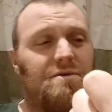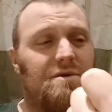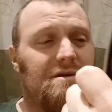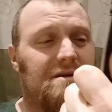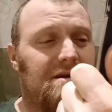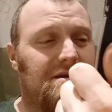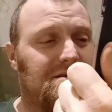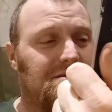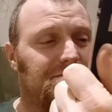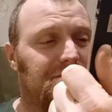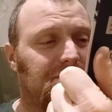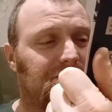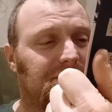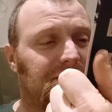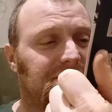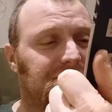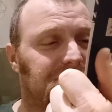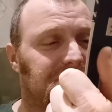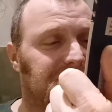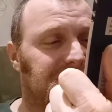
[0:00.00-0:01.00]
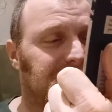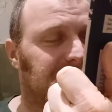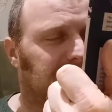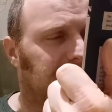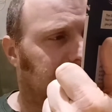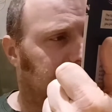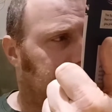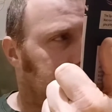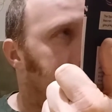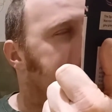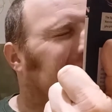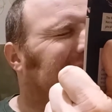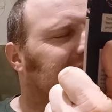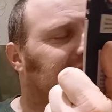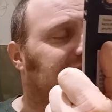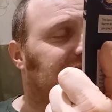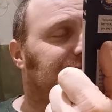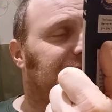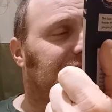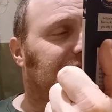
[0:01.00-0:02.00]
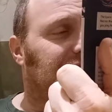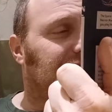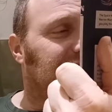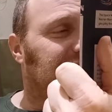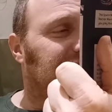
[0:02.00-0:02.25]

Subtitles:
there in the buildings, which, to my knowledge,